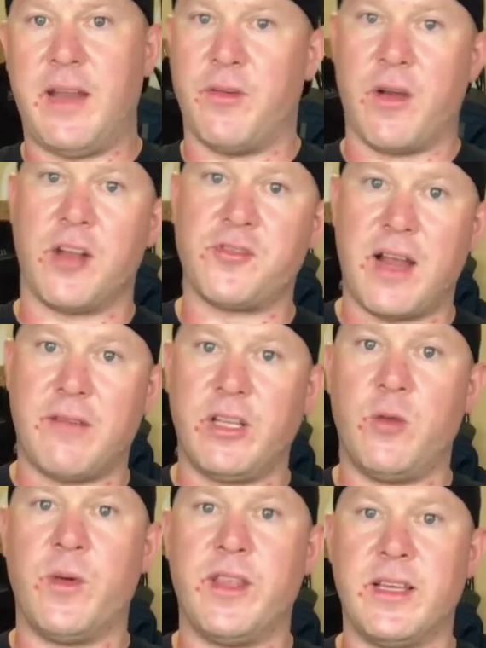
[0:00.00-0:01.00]
If you're not
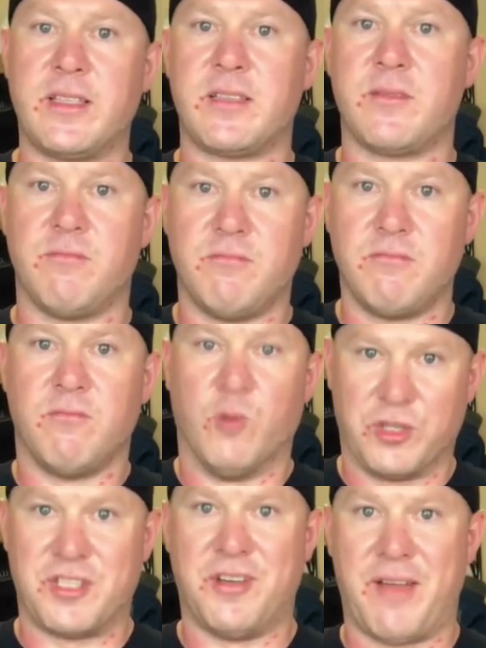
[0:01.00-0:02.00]
traveling with us,
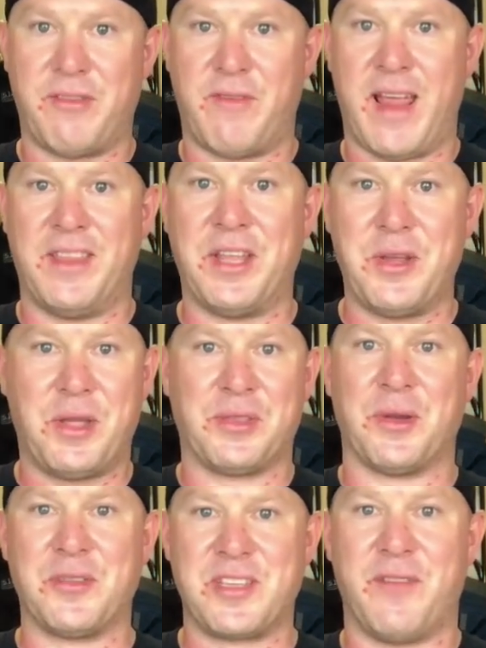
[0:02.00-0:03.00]
we'll still have the van there. You can
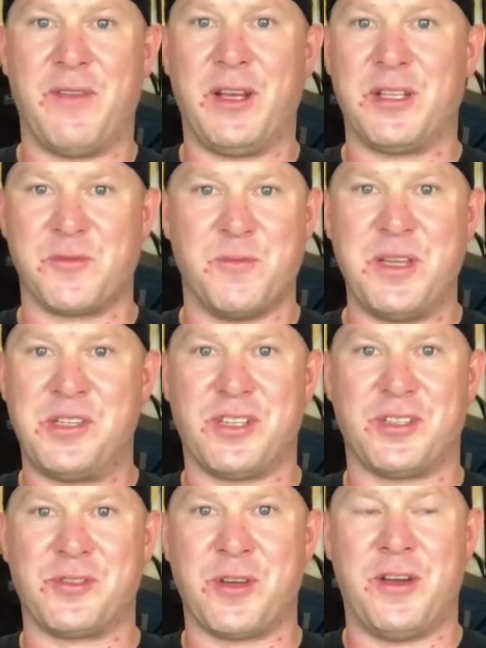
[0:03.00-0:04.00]
throw stuff in because we'll meet you
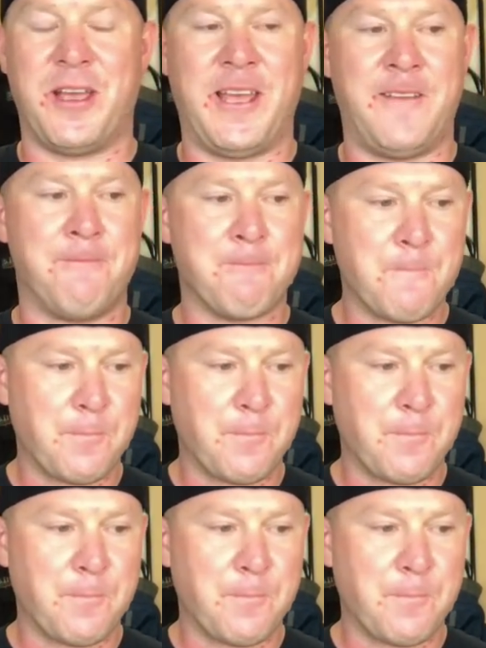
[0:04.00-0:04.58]
at the trailhead.